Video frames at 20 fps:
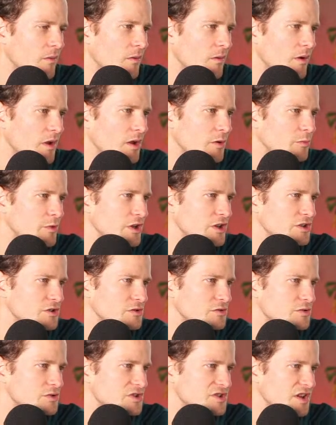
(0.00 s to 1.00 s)
can we
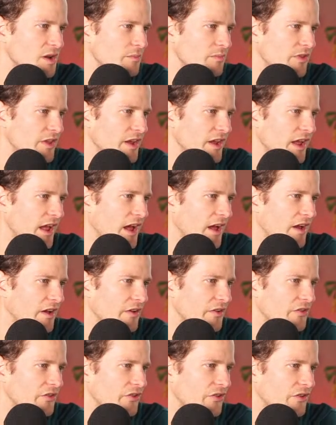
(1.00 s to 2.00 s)
do something
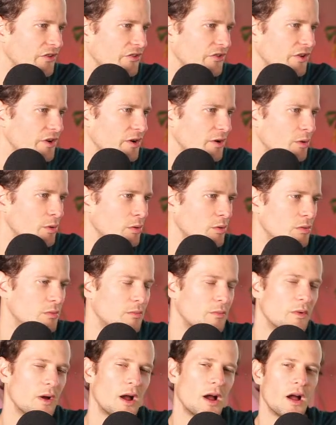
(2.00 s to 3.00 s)
else? So
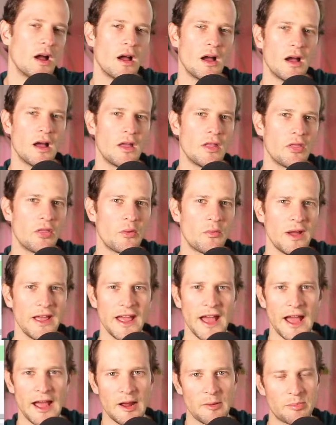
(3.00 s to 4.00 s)
the way
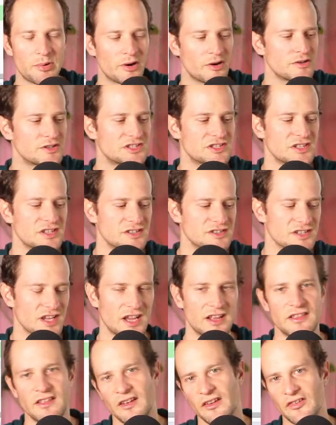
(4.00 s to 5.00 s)
I approach things
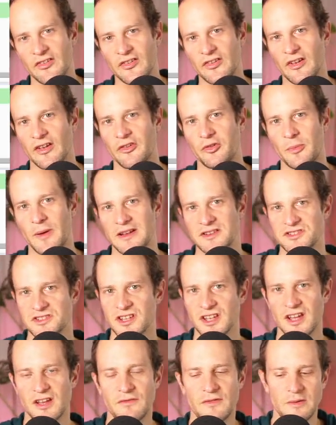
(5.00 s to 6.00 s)
like this,
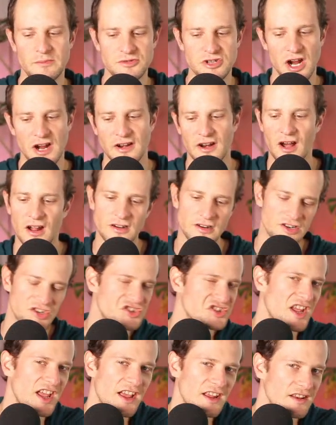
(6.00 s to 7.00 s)
especially if I'm trying to
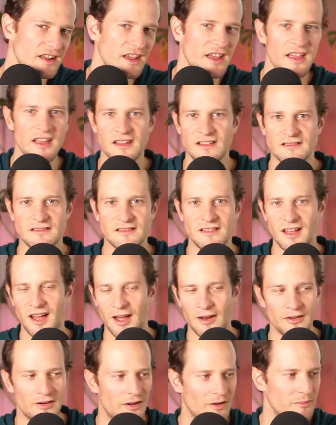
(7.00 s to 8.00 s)
understand it and
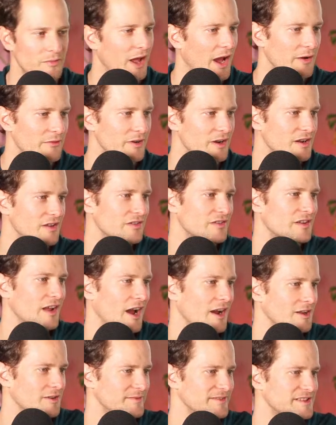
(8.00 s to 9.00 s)
I don't know, I'm not reading the
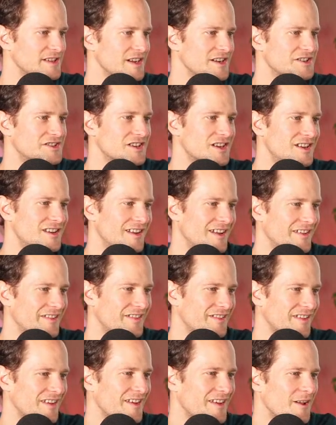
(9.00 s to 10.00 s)
documentation, is